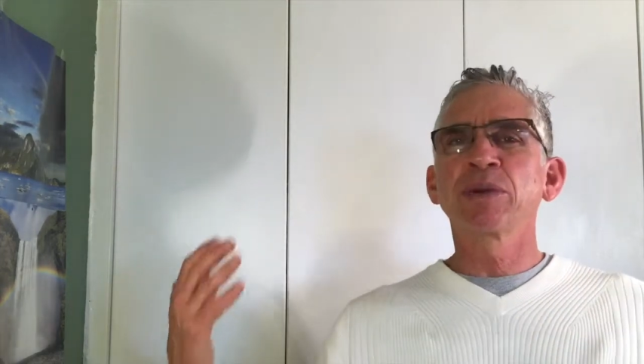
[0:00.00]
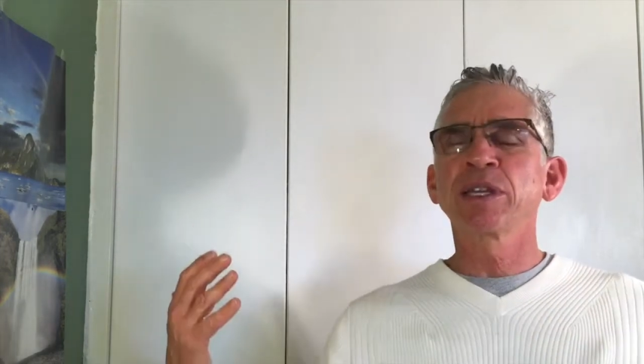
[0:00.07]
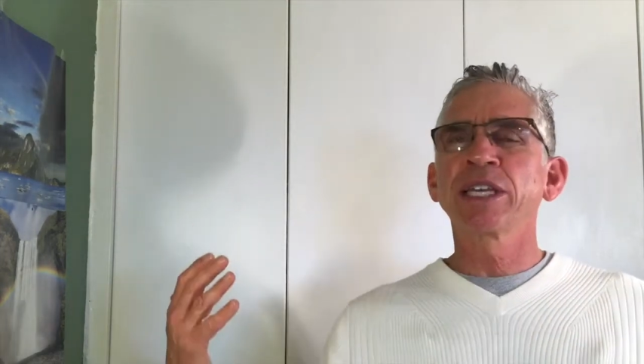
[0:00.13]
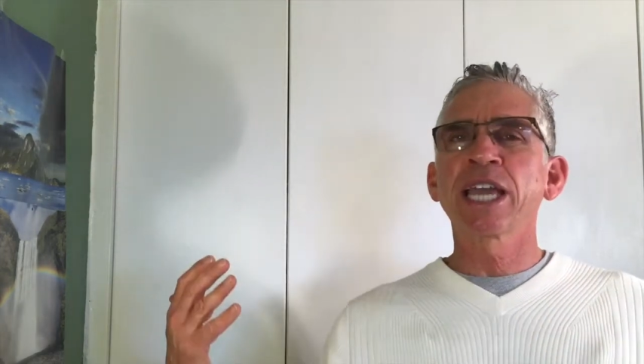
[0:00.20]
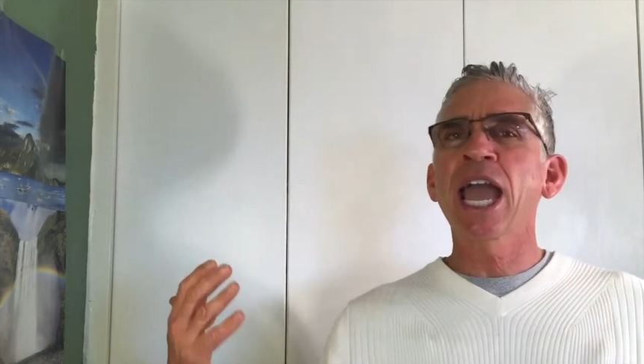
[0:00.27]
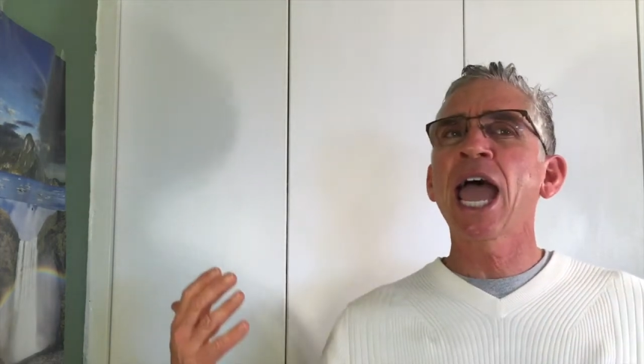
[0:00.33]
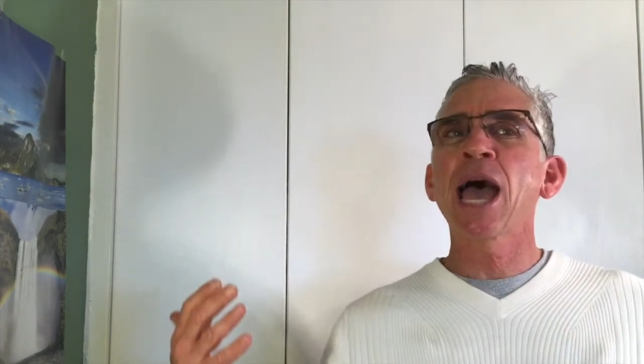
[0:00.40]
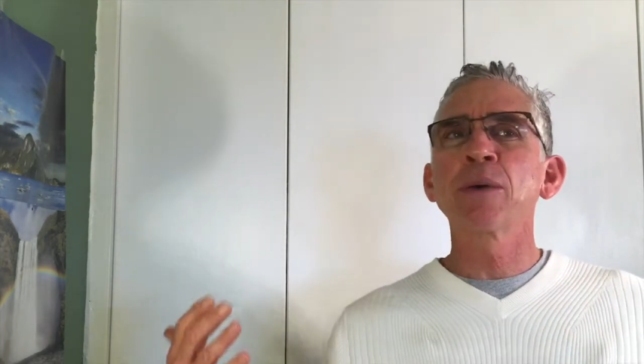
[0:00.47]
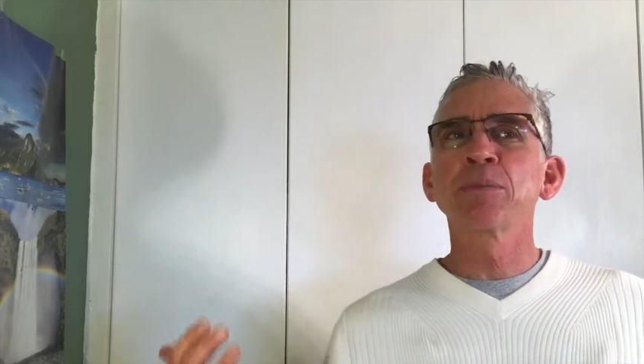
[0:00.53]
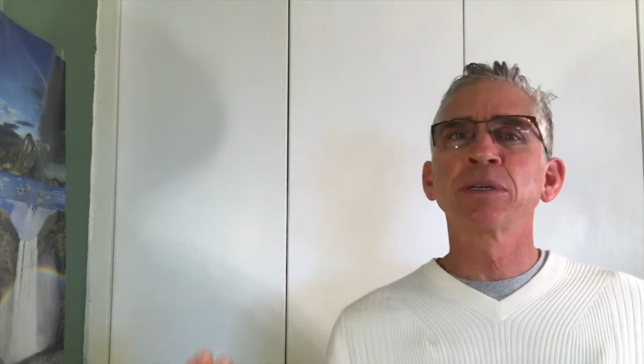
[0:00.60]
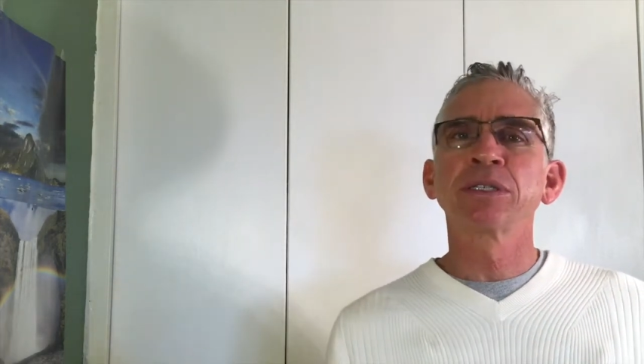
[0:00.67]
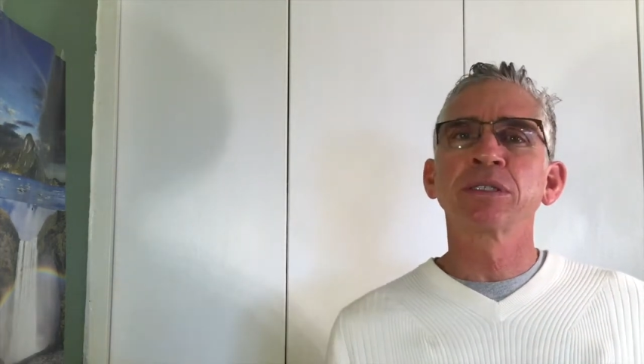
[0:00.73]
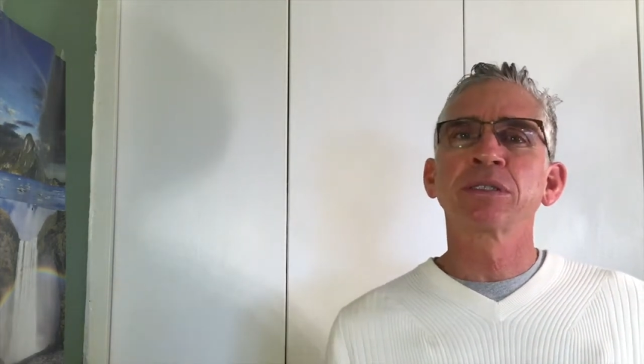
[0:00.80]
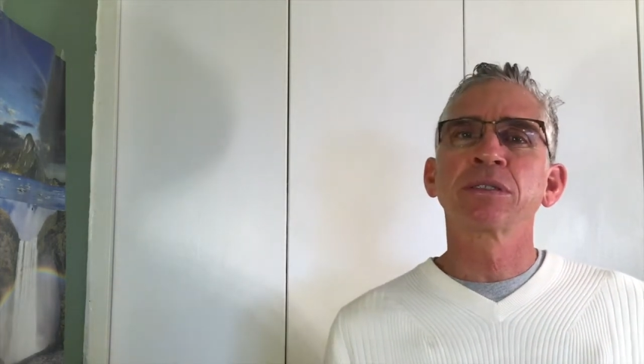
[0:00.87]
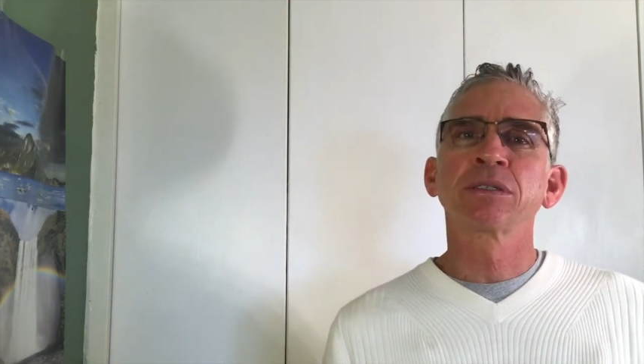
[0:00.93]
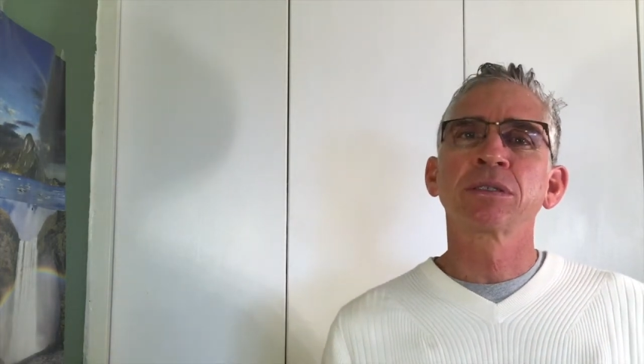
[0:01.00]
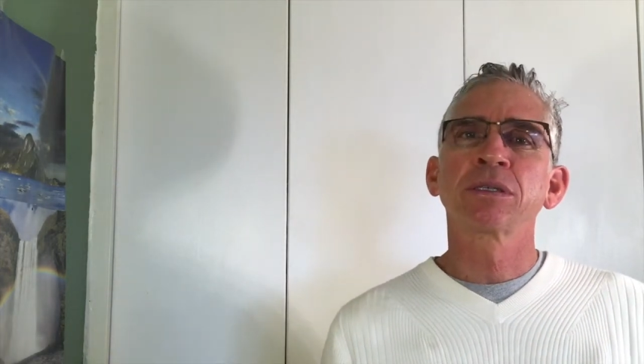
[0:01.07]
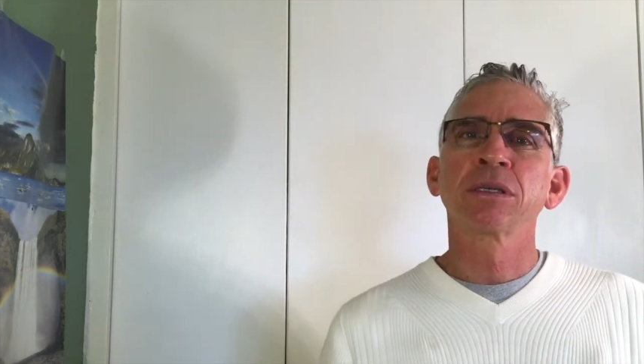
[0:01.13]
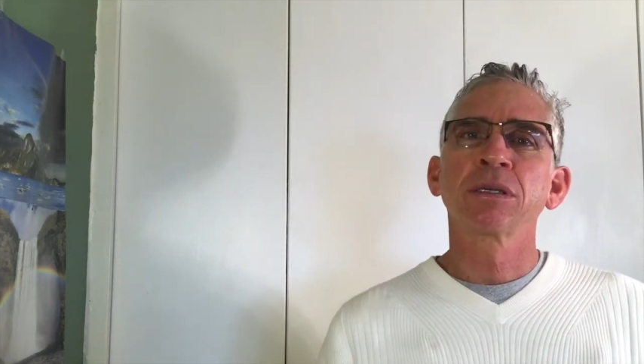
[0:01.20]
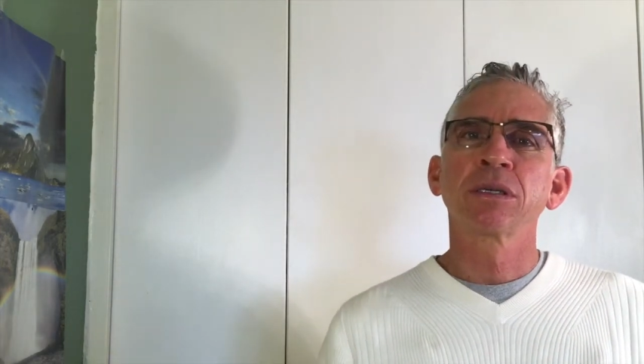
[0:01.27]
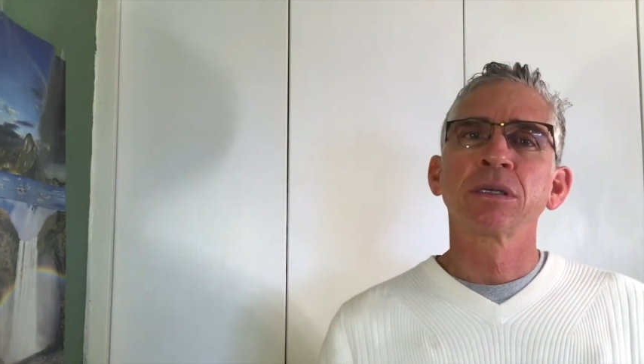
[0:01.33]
really happens